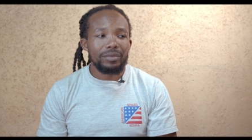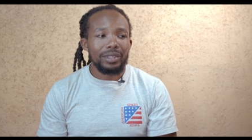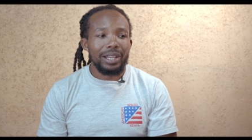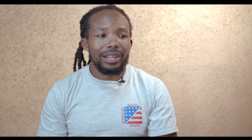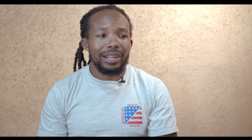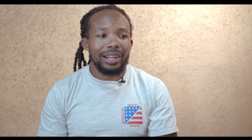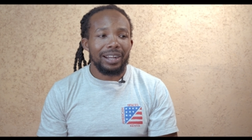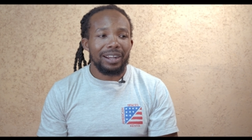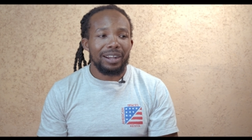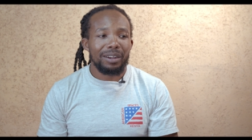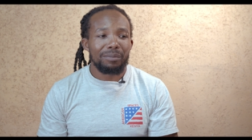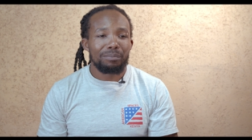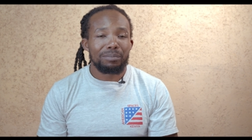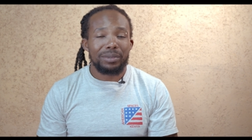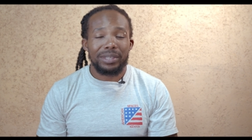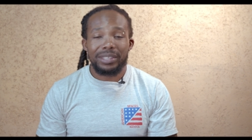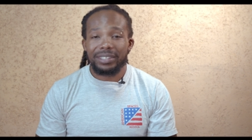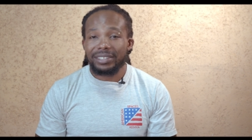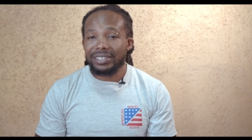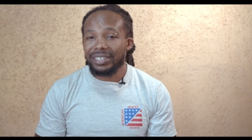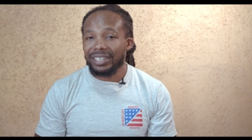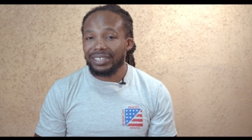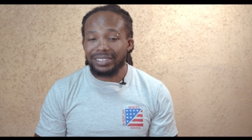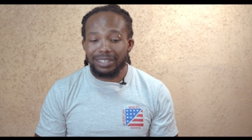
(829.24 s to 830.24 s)
uh, be
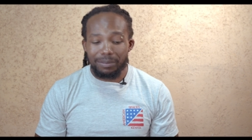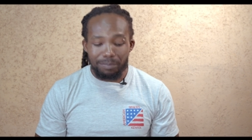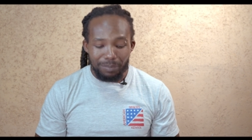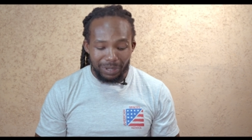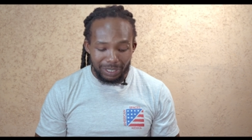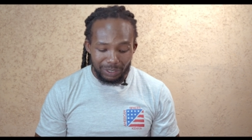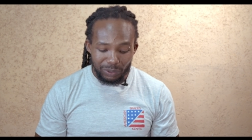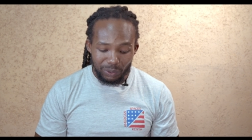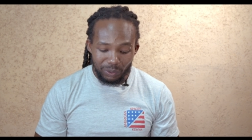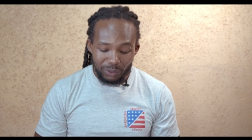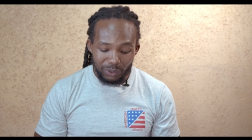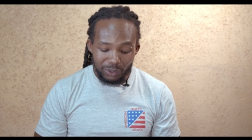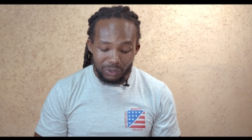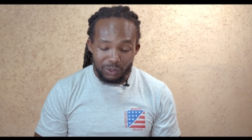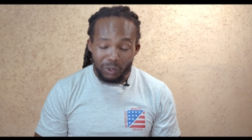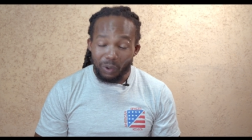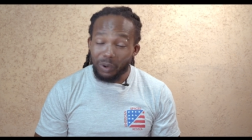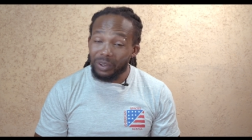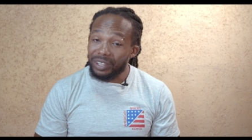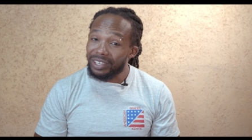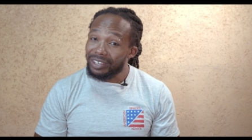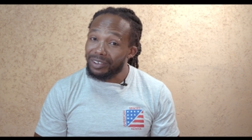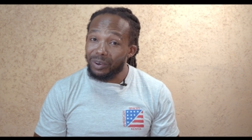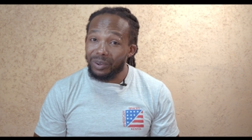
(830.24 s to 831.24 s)
just the person
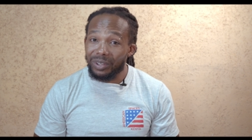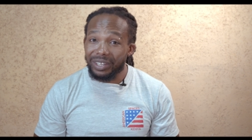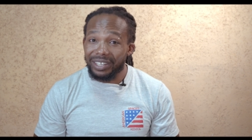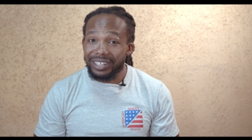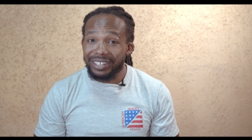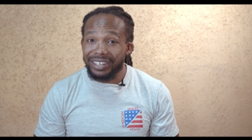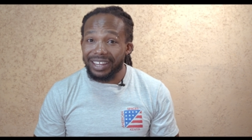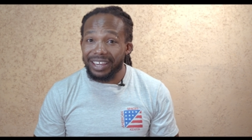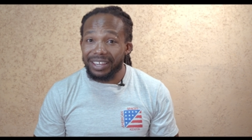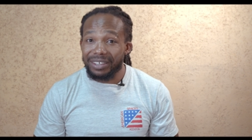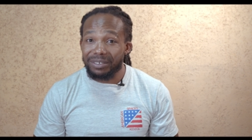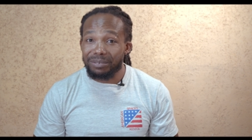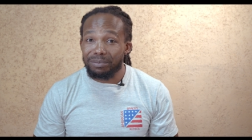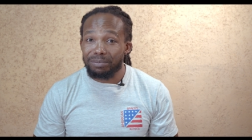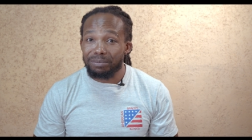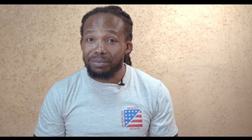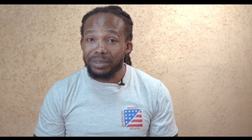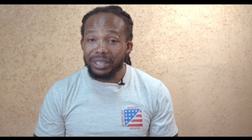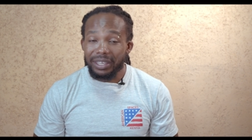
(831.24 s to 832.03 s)
talking all the time.